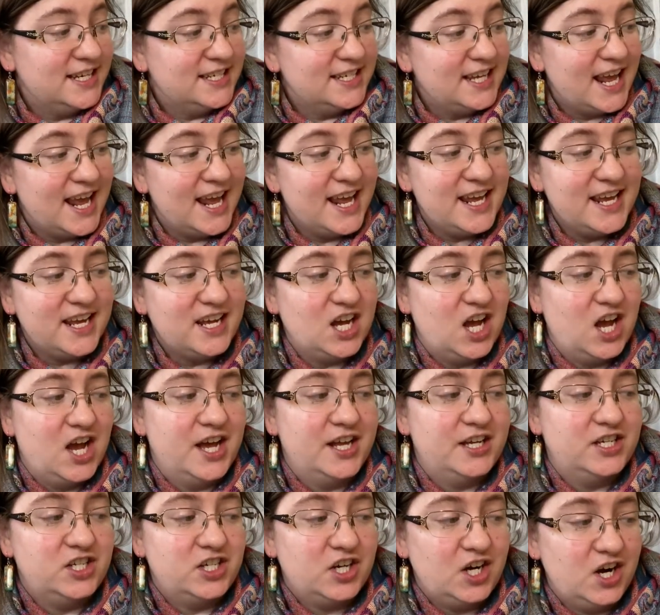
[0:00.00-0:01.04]
Take
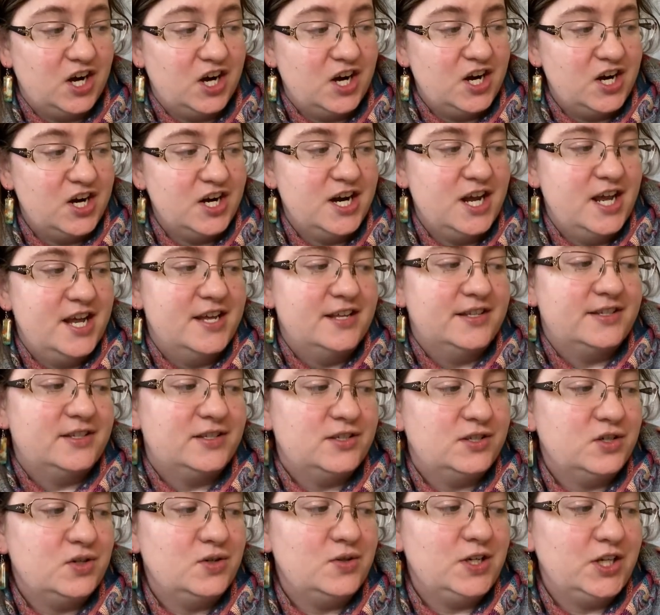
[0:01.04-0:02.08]
a turn,
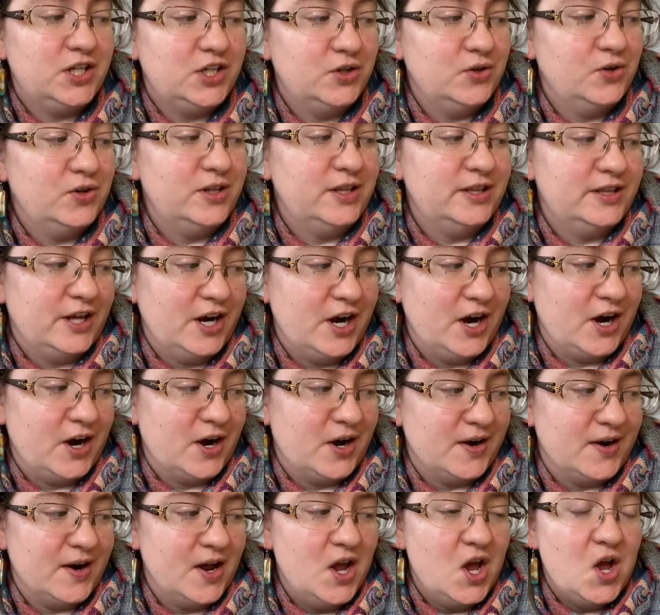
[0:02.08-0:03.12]
soon you'll
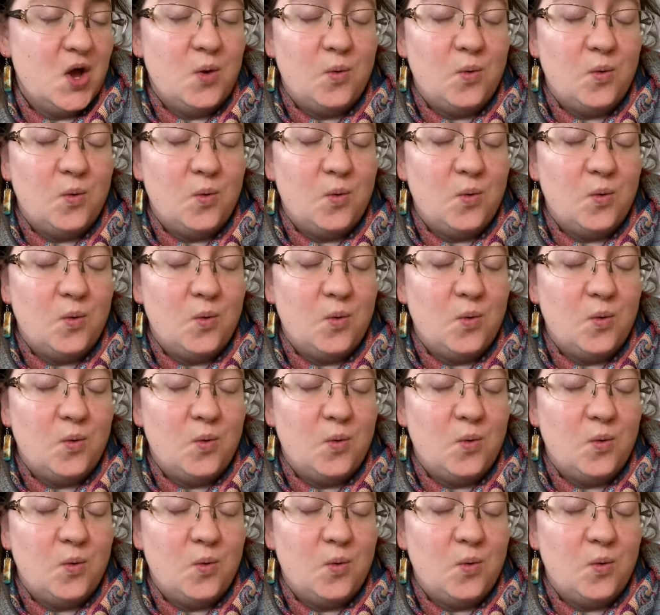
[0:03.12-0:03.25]
learn